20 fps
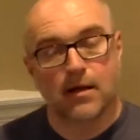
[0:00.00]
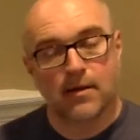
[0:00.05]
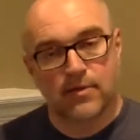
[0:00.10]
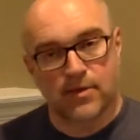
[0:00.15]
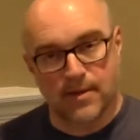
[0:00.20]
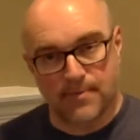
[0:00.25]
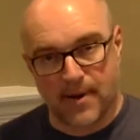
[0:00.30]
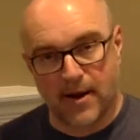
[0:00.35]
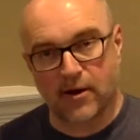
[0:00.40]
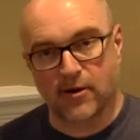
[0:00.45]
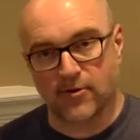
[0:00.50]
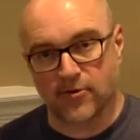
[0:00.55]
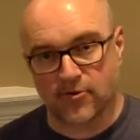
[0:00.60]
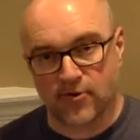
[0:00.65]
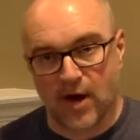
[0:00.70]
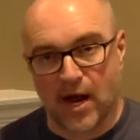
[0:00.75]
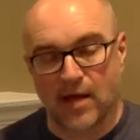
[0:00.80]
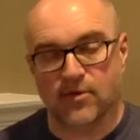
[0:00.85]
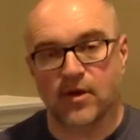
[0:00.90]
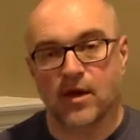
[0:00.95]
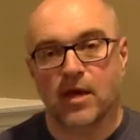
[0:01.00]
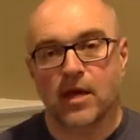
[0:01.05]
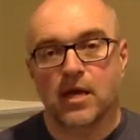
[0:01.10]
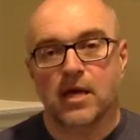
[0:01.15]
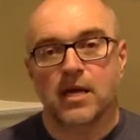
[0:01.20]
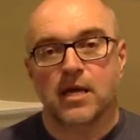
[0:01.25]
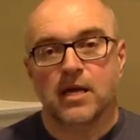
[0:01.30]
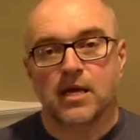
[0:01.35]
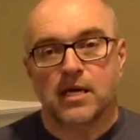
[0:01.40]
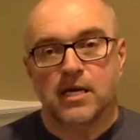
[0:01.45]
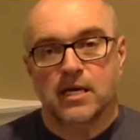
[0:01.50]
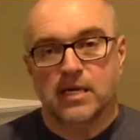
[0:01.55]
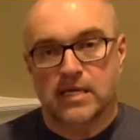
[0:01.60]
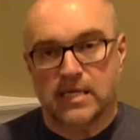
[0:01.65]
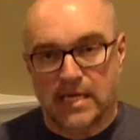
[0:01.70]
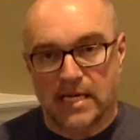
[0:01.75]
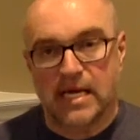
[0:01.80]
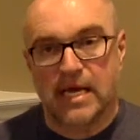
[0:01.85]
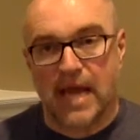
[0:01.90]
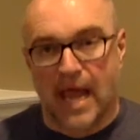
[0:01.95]
the parent strands.
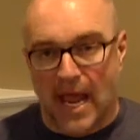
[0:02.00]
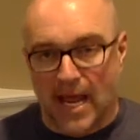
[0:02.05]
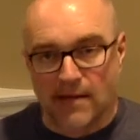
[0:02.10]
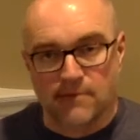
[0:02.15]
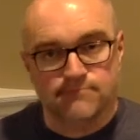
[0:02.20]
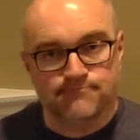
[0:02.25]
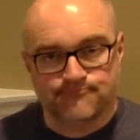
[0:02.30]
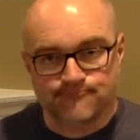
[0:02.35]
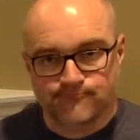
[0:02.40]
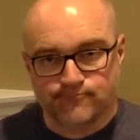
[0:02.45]
DNA,